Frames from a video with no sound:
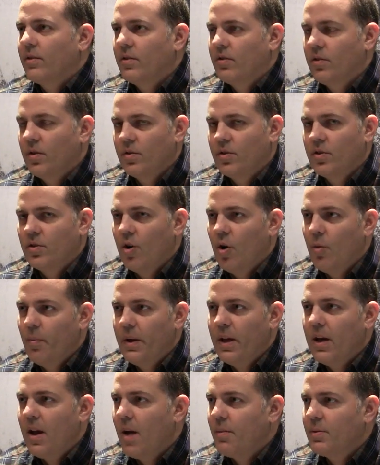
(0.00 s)
because there's so
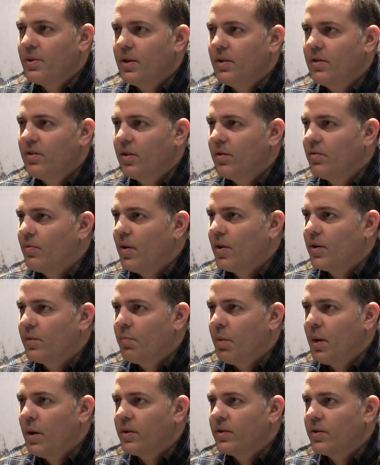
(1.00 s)
many options as far as
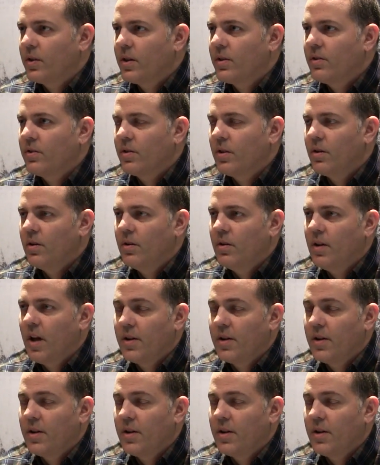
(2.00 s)
perks are concerned,